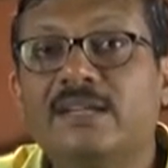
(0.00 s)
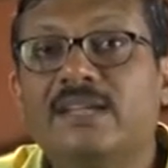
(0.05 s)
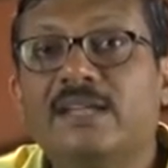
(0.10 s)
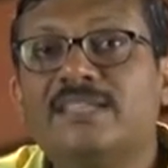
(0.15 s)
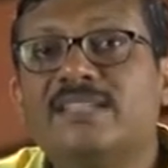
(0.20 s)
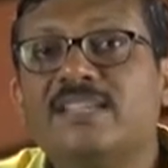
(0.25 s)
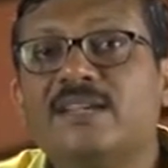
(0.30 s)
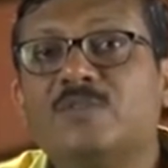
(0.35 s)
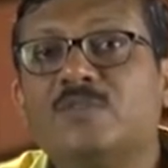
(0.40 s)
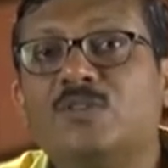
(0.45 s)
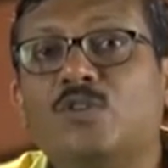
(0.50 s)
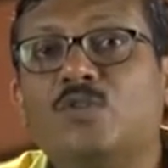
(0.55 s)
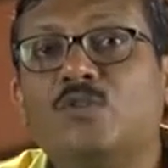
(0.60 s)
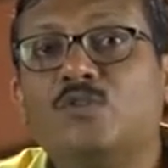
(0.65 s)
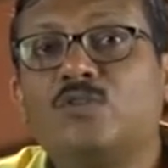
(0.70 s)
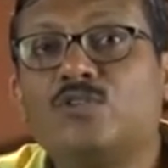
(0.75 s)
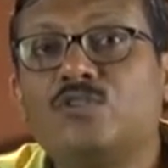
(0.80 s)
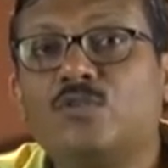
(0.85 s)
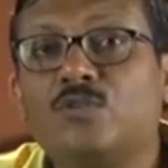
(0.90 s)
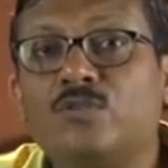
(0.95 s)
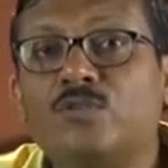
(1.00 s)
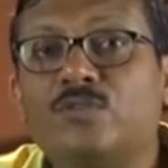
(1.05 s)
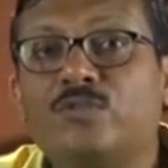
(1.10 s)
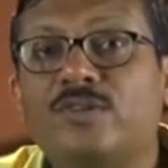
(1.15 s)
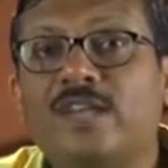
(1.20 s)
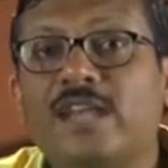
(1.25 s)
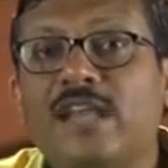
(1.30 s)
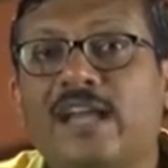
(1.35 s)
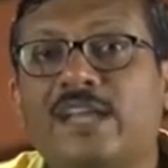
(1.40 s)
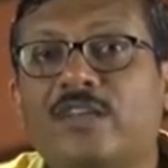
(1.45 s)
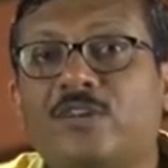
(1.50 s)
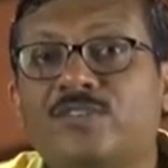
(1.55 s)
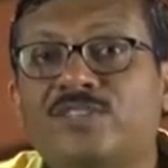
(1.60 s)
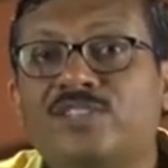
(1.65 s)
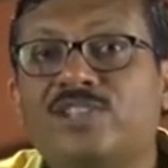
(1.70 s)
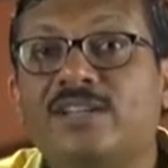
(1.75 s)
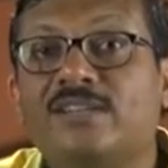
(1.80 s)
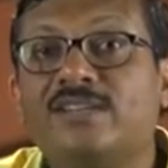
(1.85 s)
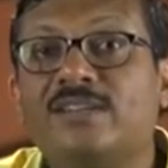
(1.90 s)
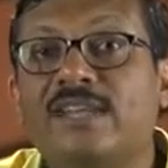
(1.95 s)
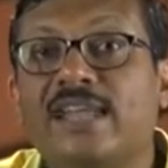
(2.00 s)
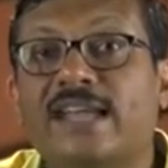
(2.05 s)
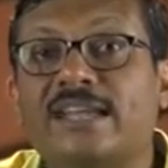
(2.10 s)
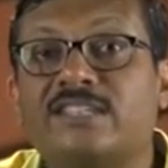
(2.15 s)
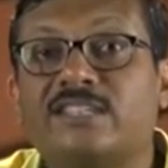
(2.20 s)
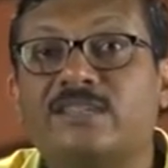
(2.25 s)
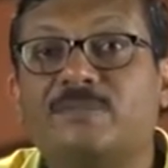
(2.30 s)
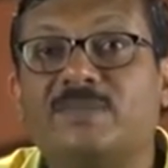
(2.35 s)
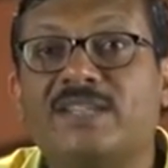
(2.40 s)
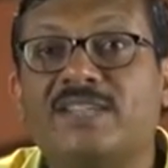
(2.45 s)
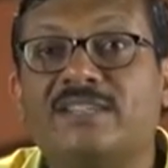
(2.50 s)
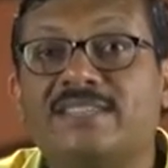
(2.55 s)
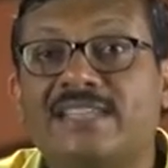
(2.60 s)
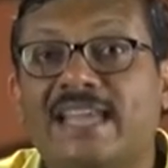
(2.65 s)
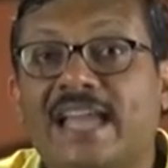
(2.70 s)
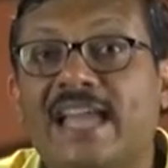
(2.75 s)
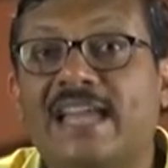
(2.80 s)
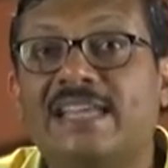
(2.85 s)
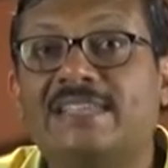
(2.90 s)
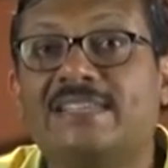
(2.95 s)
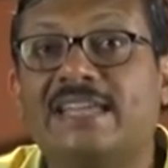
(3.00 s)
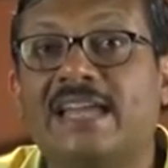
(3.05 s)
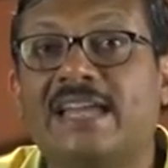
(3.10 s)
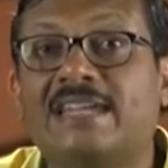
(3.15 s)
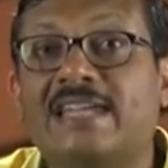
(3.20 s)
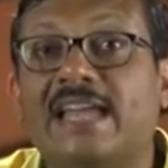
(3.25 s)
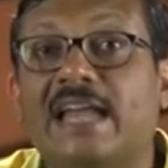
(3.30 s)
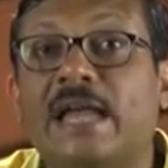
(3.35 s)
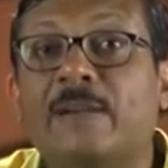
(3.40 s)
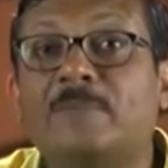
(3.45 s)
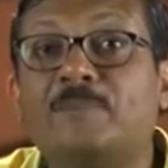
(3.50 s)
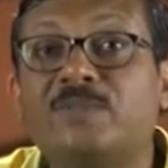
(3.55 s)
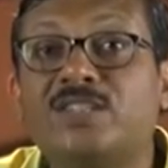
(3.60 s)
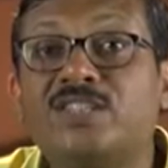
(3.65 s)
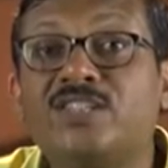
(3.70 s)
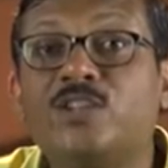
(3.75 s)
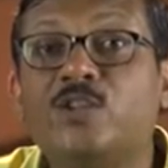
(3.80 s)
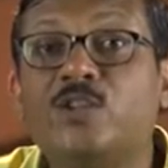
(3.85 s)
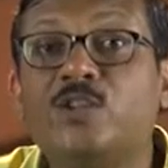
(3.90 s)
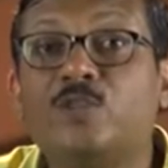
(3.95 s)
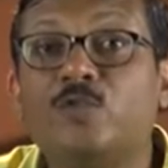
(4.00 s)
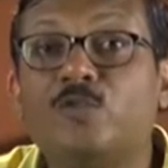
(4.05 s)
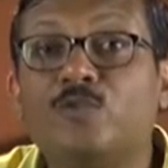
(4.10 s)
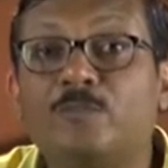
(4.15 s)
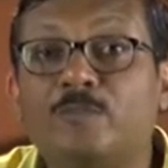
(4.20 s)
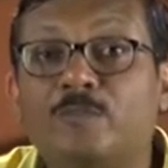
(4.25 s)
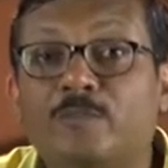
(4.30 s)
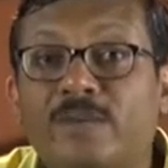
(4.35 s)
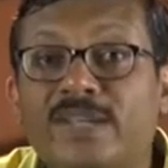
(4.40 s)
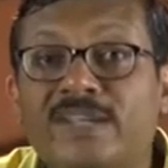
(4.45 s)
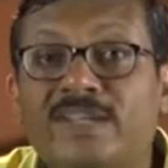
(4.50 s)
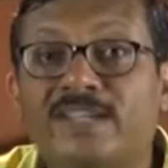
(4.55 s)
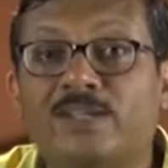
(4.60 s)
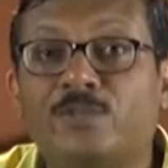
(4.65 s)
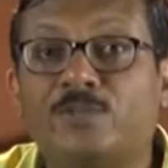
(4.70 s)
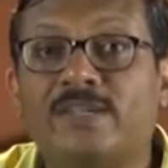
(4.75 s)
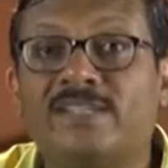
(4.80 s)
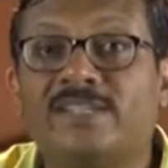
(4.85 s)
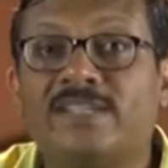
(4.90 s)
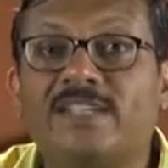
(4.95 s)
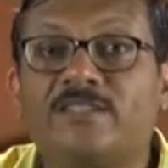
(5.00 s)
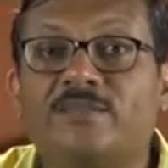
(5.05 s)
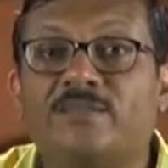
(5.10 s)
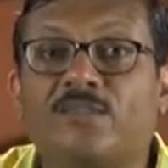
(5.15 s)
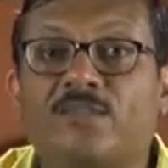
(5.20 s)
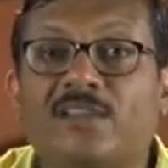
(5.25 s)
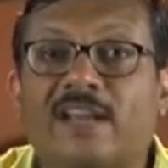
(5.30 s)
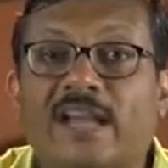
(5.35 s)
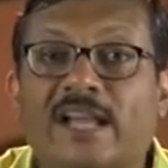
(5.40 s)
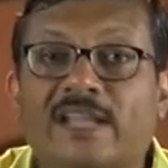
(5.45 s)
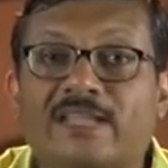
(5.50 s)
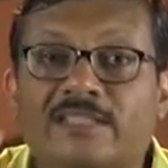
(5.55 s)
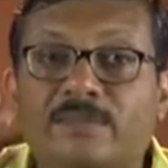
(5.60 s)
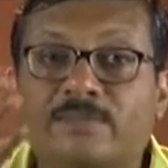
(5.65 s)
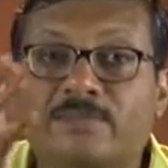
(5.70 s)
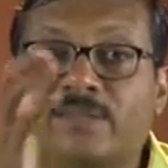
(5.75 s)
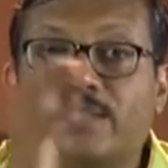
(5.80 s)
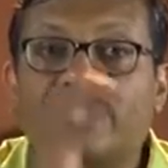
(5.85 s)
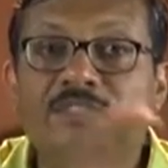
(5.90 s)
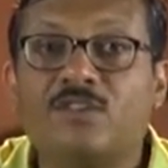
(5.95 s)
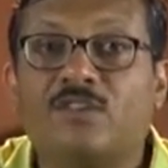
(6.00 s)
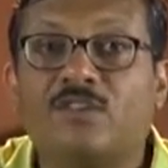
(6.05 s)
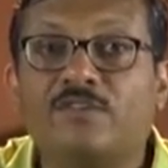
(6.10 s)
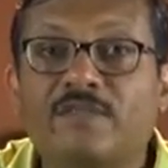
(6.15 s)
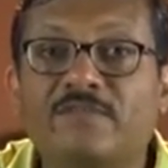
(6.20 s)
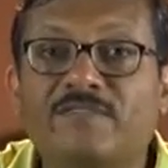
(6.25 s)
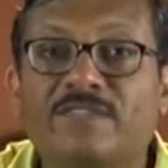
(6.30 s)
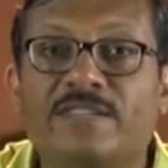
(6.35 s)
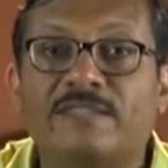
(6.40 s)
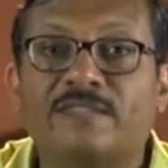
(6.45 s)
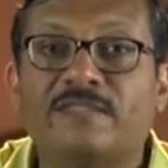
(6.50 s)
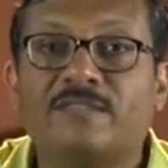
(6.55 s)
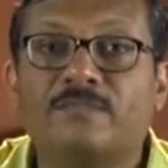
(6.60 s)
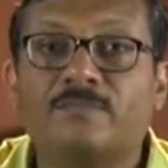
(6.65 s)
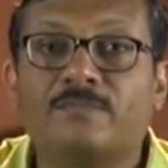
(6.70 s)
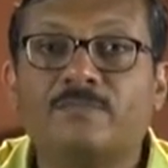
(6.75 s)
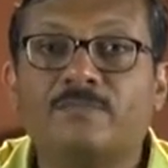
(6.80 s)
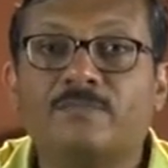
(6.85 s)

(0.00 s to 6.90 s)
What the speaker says: Some courts don't rely on general acceptance as an absolute prerequisite for acceptance of evidence.